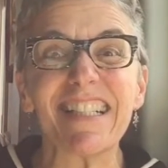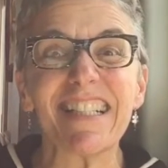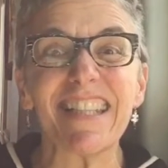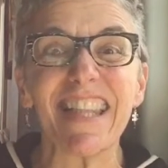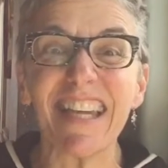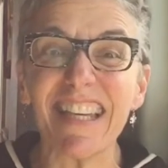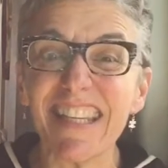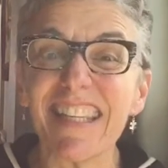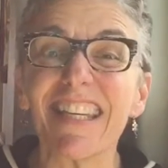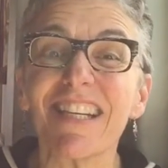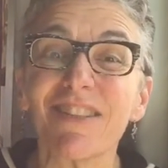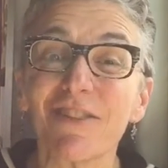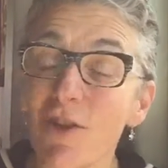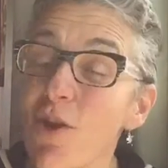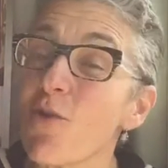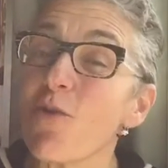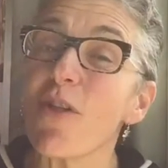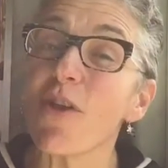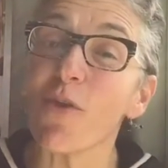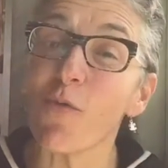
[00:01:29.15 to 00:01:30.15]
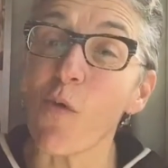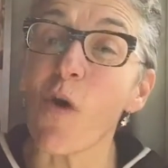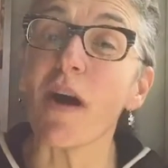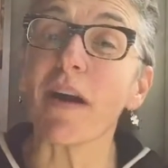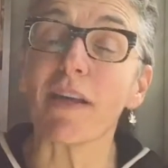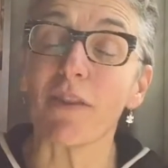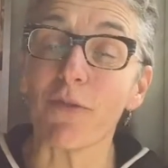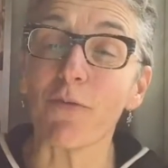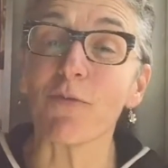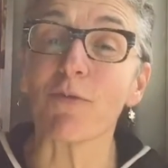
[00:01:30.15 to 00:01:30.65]
They still know they're
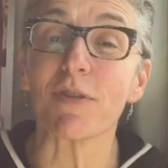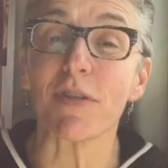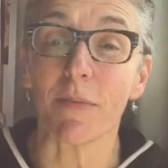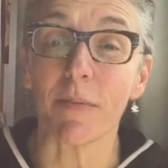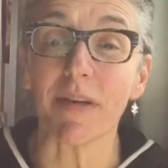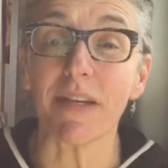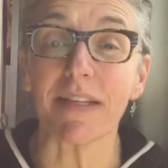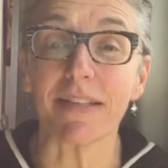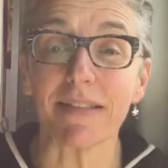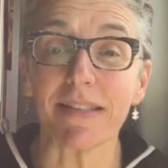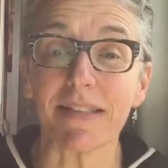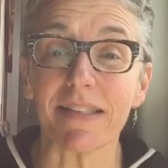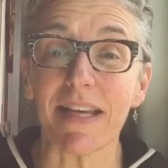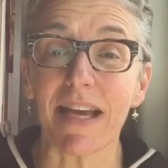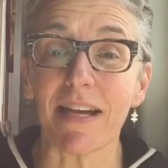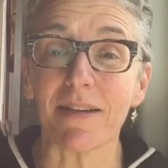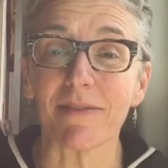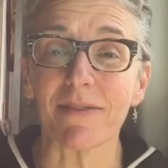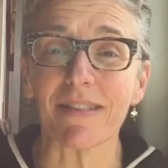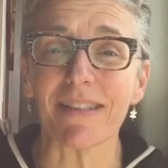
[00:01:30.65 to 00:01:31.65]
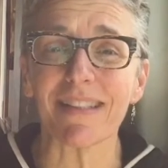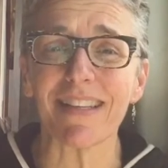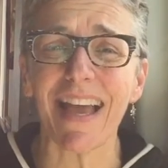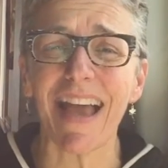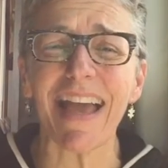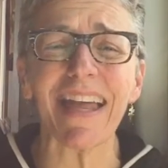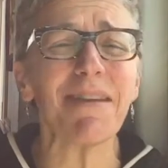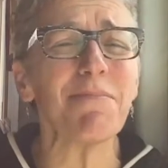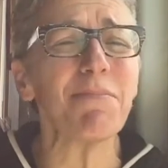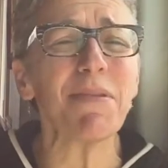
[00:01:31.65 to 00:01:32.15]
walking through somebody else's house.
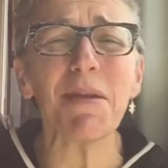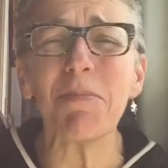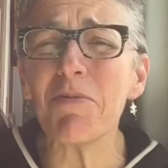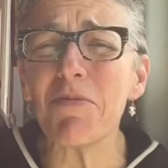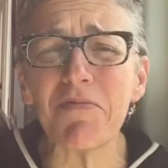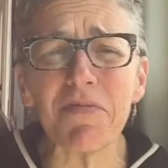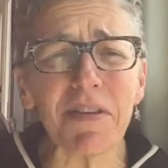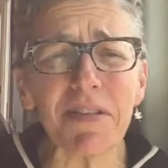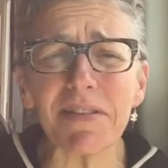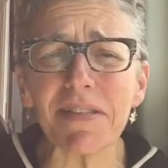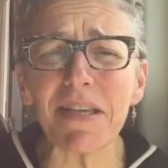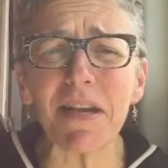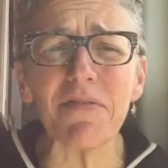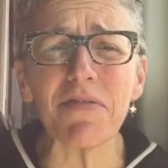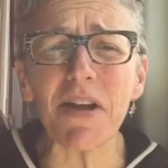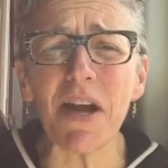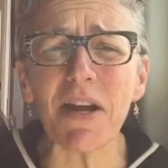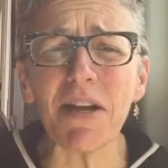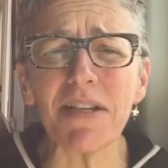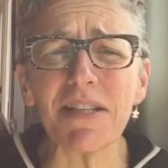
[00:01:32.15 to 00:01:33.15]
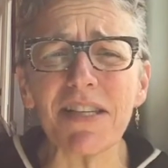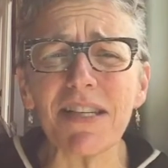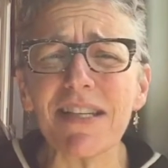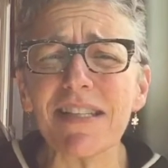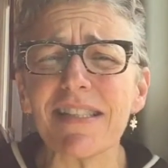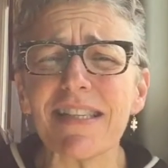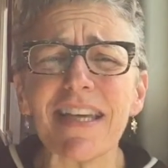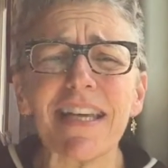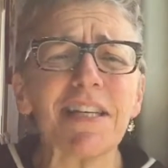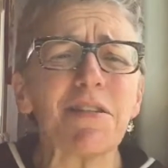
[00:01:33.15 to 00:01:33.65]
And people feel
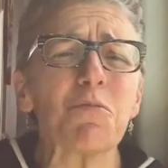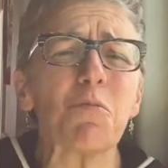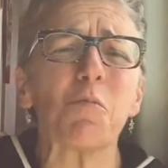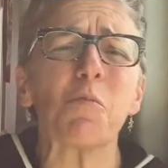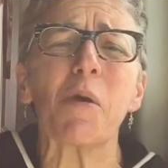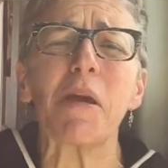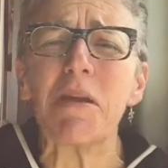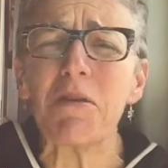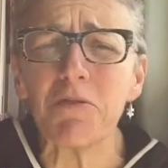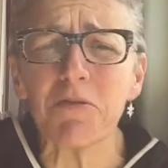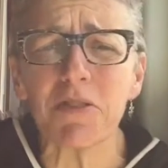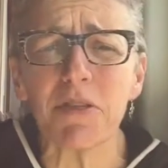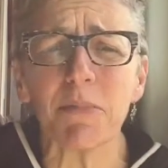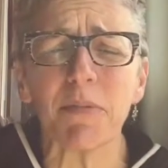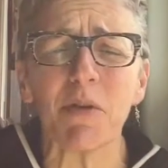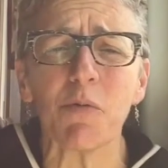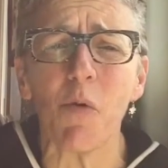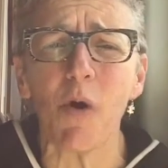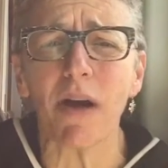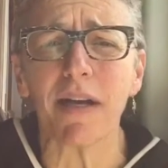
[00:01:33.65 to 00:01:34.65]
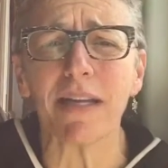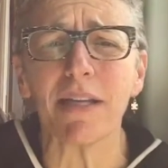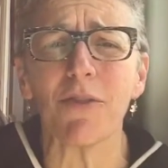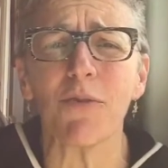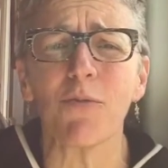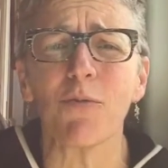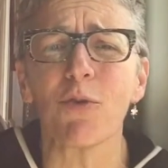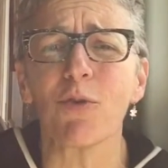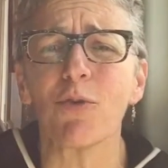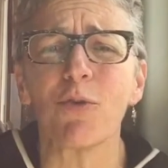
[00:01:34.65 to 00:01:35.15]
self-conscious. It's weird to be walking
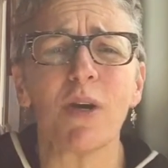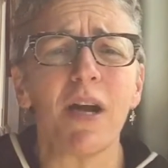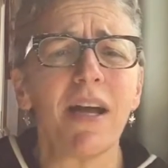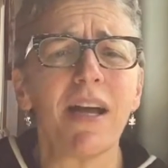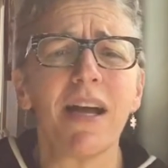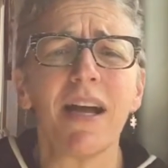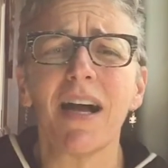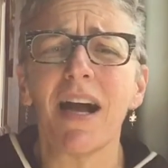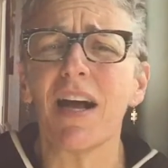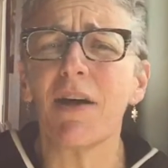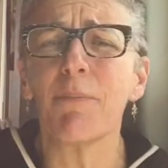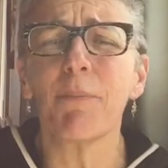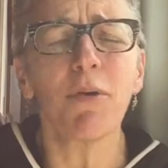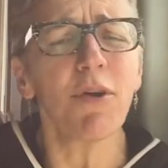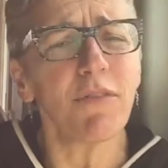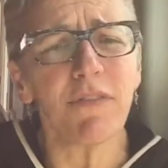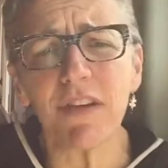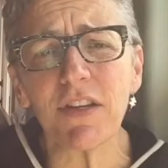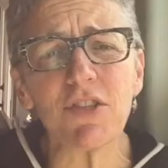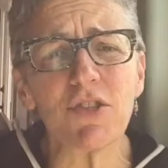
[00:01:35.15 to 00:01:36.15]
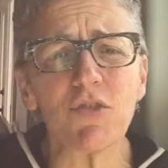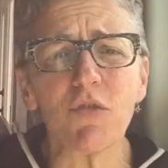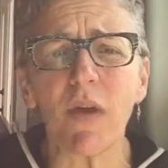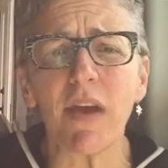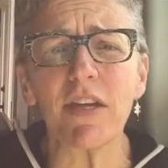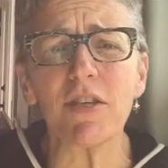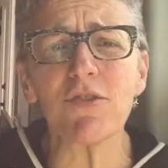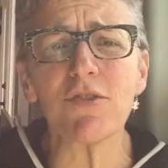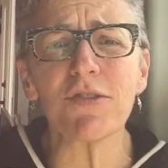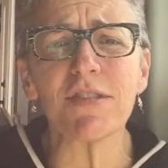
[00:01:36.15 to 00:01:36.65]
through a perfect
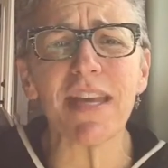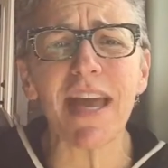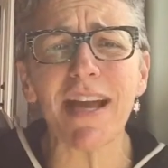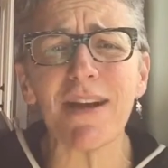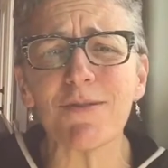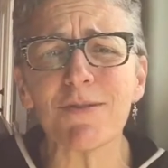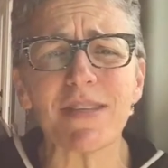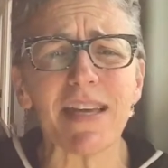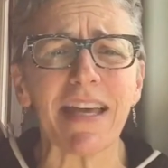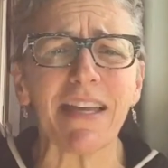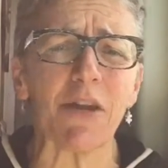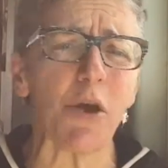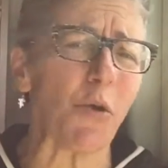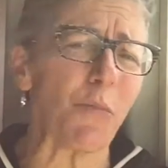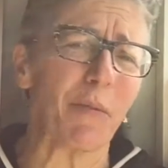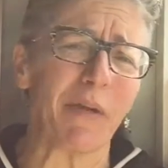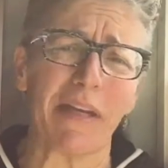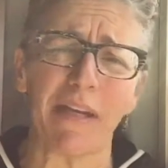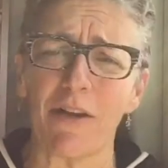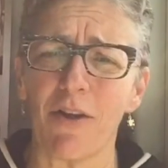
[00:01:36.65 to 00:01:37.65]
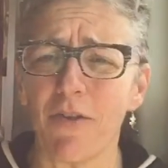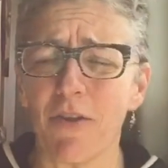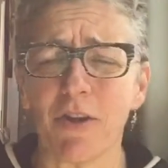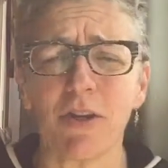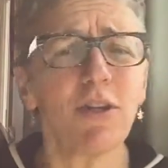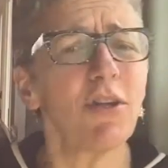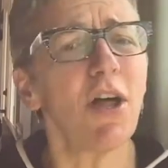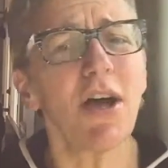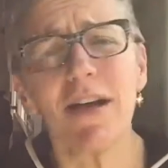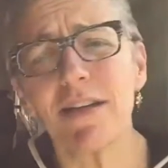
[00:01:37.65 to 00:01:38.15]
stranger's house and opening all the
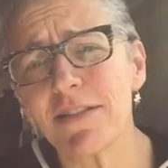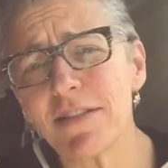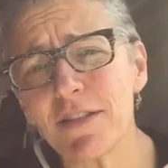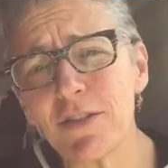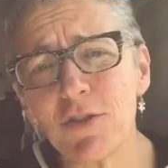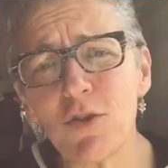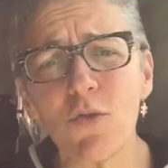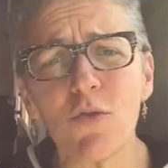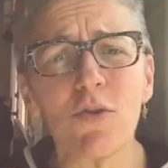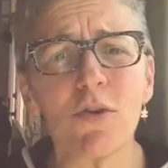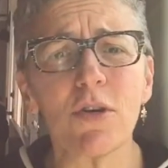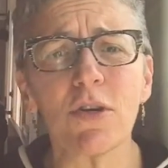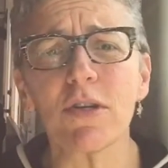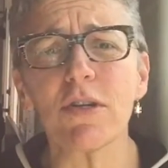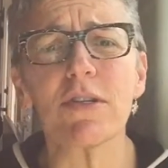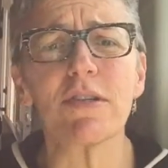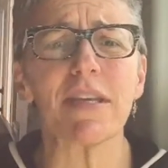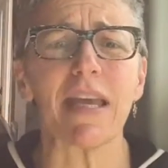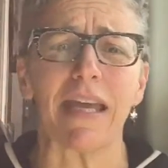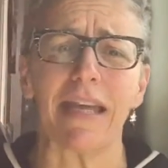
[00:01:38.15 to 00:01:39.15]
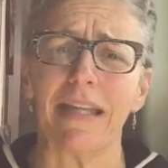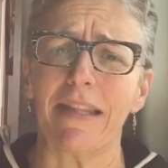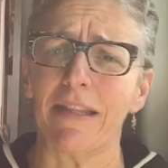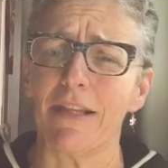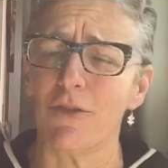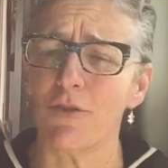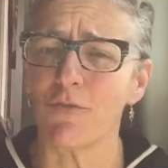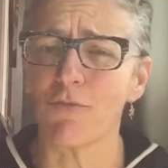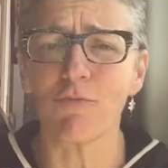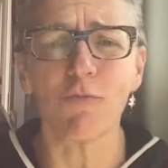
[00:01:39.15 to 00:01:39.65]
closet doors and
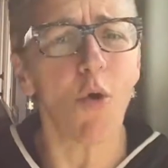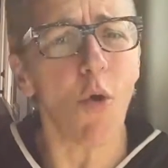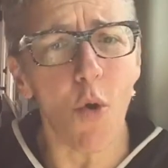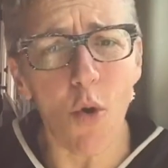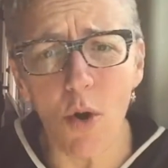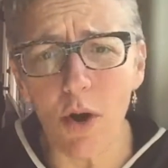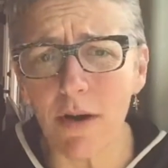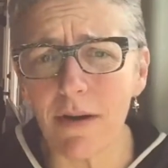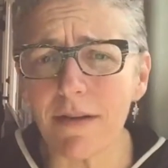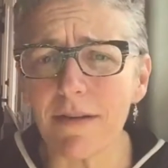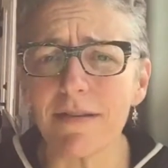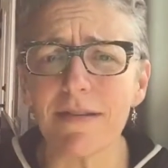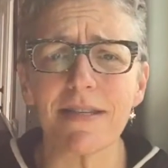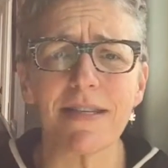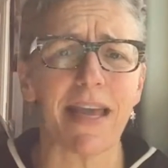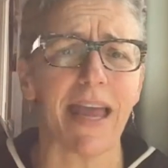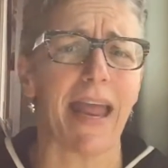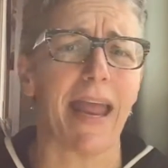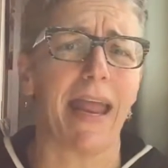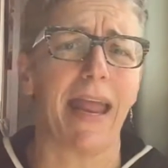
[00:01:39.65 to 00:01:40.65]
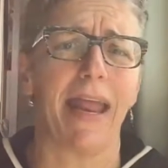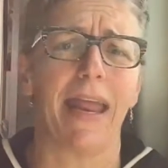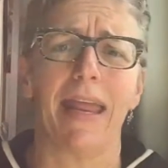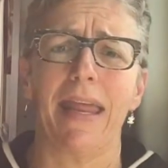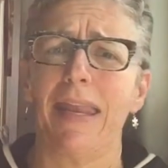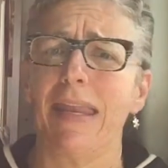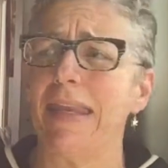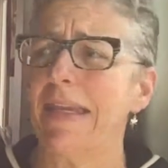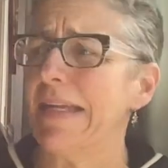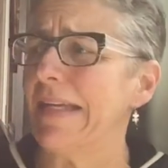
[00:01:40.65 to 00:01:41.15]
the drawers,
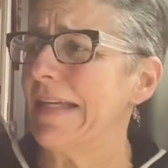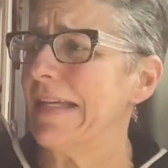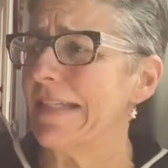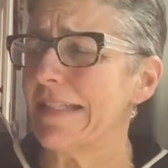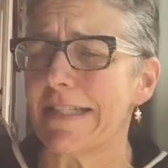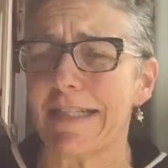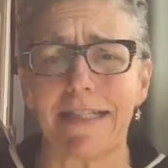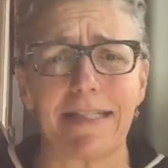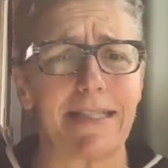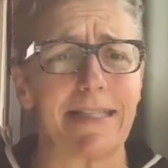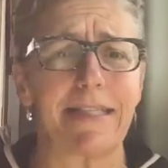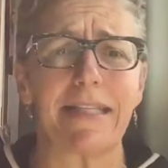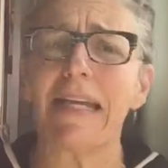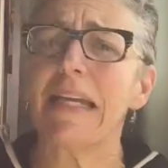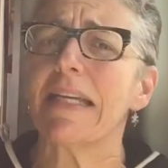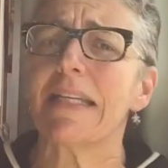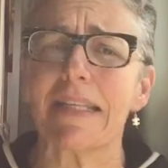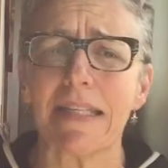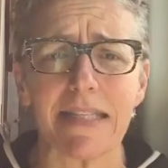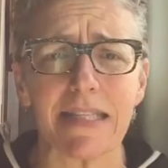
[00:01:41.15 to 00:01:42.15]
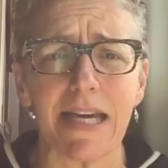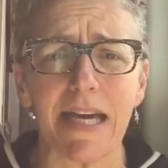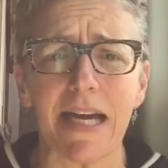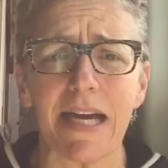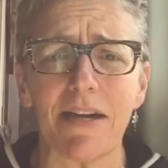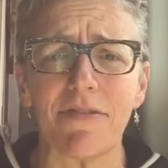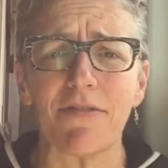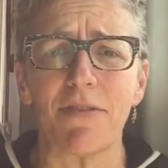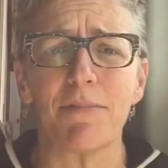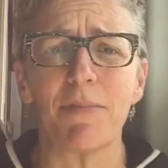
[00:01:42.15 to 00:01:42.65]
and you just see
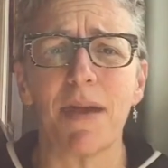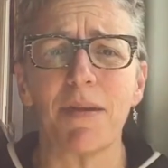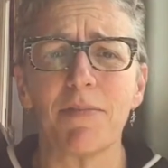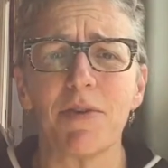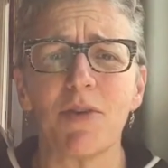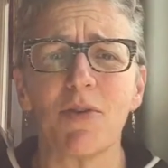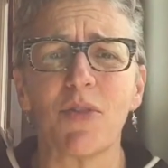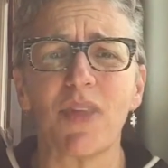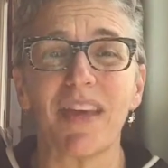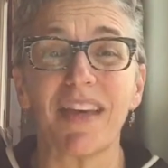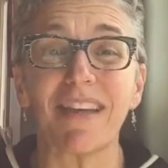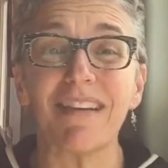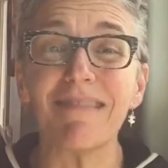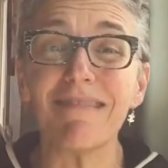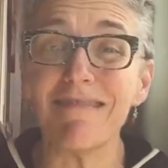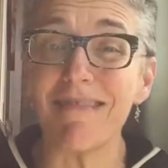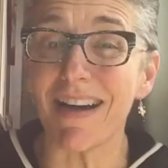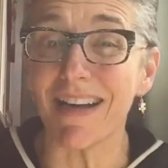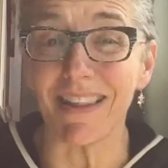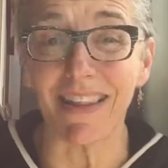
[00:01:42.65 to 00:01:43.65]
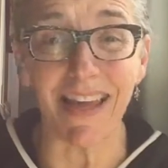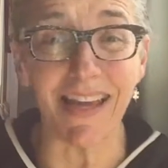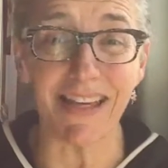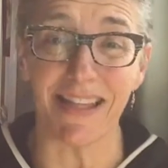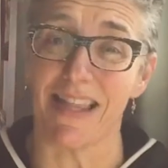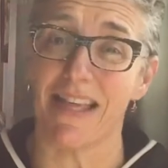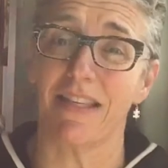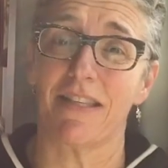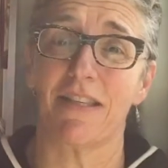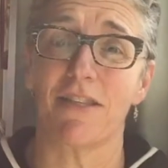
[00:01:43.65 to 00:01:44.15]
stuff, and maybe you think, oh, I
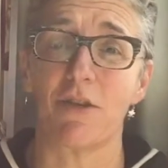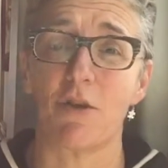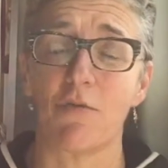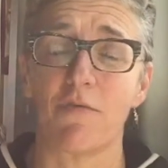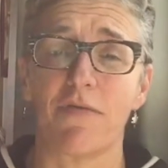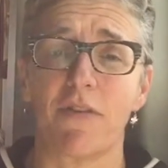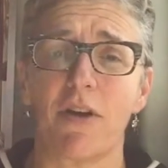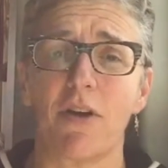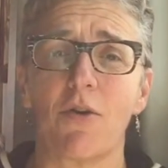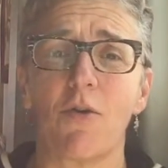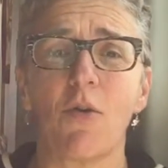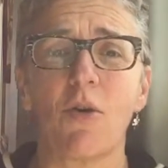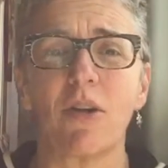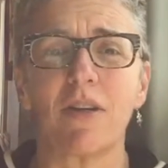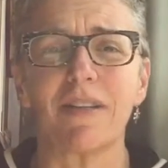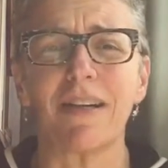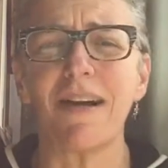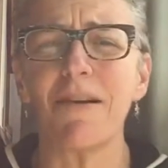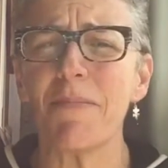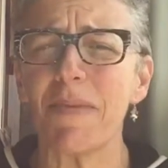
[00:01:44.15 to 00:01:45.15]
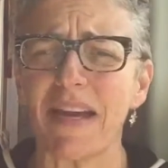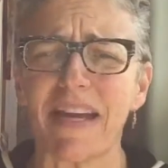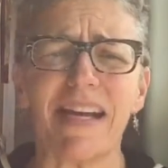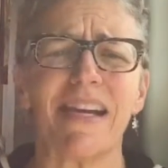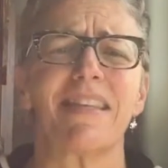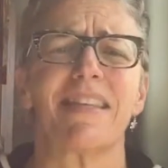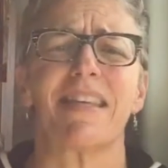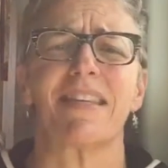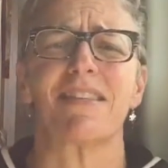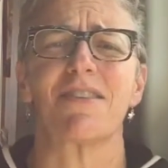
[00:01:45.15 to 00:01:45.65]
like that sofa, or oh my
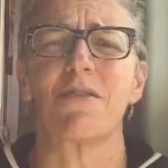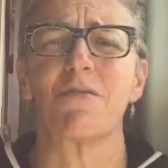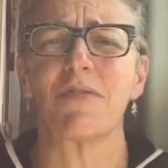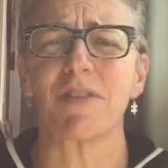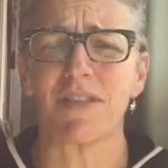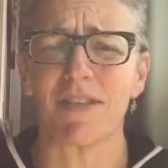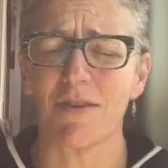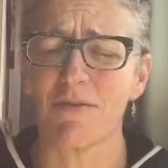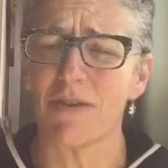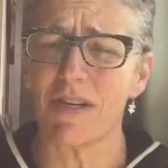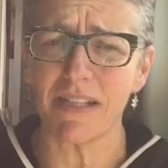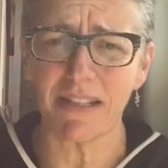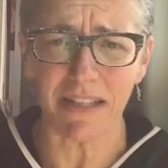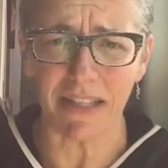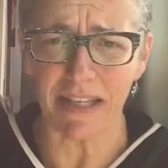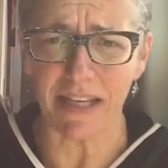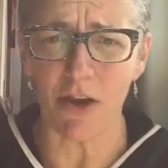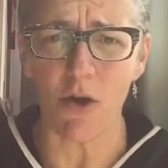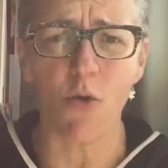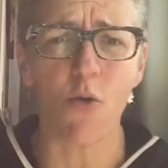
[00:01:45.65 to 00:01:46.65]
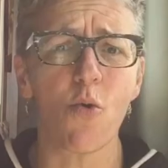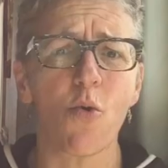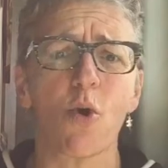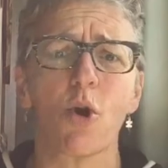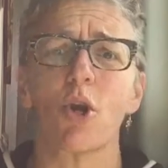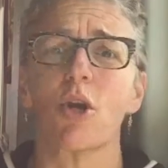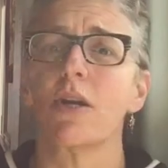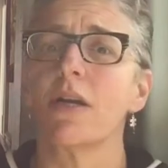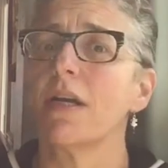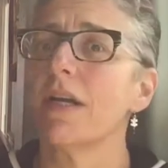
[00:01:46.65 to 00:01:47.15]
God, that sofa is so ugly,
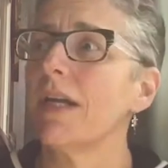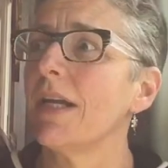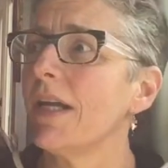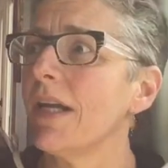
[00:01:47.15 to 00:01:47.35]
or